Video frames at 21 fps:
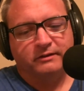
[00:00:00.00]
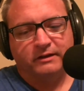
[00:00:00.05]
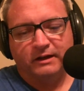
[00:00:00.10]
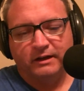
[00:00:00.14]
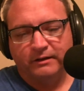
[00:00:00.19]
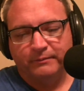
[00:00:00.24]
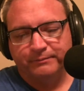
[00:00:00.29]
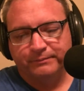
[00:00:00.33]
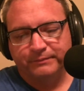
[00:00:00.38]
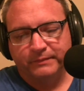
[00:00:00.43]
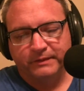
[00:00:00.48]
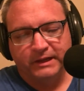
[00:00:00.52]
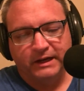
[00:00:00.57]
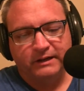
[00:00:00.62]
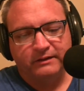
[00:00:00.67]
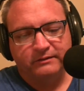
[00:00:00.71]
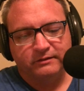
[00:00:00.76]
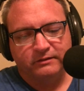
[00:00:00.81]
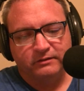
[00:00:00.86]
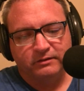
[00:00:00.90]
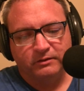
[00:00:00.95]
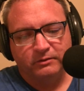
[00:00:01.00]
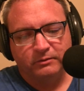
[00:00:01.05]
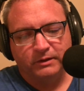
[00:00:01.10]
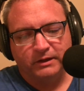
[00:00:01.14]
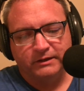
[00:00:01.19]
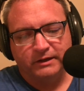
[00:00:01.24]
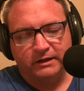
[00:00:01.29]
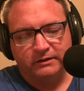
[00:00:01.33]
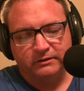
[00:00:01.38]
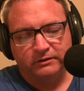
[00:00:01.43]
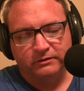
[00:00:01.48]
Then listen to
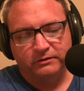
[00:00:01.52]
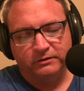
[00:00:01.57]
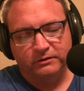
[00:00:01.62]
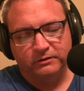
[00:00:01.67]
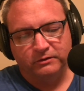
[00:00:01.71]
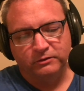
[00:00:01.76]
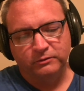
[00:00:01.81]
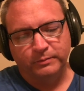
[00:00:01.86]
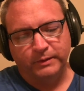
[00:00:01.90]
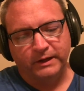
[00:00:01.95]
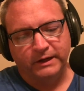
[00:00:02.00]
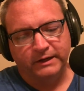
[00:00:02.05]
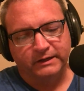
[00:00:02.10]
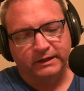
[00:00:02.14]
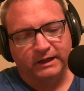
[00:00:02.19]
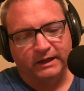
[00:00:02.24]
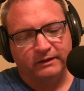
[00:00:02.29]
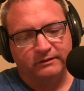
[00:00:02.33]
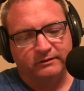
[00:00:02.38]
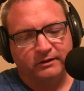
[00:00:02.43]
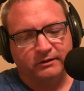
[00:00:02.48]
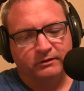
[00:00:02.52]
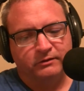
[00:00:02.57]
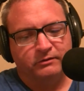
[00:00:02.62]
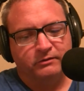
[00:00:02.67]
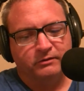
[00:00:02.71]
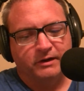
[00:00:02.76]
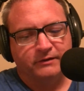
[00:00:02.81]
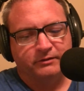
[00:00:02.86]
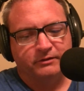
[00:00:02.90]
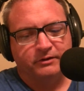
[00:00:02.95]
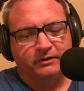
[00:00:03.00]
Dr. Drew's podcast, Dr.
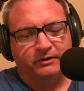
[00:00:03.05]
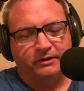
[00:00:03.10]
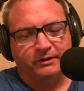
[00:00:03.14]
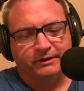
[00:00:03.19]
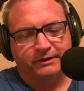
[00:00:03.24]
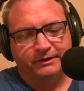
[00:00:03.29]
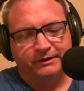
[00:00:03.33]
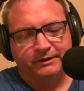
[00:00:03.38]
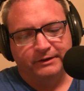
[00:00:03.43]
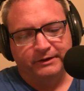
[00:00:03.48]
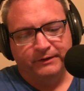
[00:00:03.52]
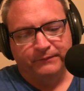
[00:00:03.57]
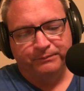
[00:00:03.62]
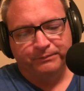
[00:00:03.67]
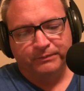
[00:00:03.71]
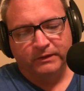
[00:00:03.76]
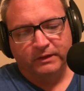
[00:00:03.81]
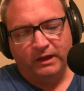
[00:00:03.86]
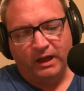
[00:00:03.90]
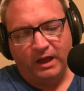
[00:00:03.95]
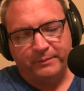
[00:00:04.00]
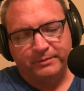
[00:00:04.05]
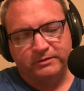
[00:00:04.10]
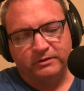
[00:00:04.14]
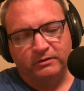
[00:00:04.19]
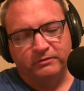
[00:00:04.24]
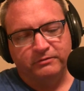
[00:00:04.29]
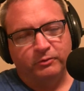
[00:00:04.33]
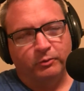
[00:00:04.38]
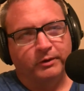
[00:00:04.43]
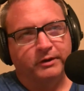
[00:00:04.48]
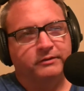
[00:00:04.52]
Drew After Dark,
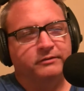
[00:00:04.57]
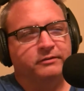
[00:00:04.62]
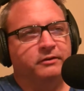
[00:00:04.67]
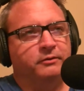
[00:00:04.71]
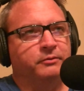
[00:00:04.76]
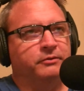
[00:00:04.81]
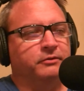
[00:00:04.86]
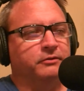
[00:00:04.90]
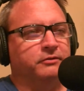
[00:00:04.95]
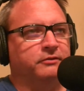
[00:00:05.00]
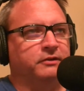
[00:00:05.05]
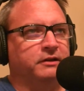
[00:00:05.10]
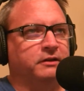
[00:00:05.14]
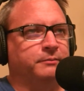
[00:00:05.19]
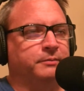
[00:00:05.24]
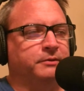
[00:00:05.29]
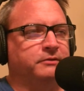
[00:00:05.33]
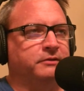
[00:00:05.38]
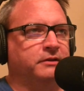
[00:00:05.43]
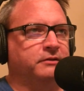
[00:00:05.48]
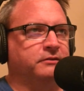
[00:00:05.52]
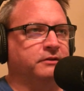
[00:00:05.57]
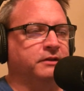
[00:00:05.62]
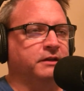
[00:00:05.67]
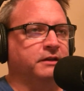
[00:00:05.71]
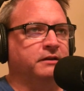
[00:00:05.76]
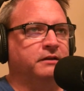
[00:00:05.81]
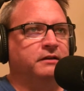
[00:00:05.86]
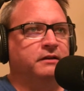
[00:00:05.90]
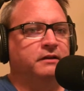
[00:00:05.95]
episode 42 with Christina Pazynski.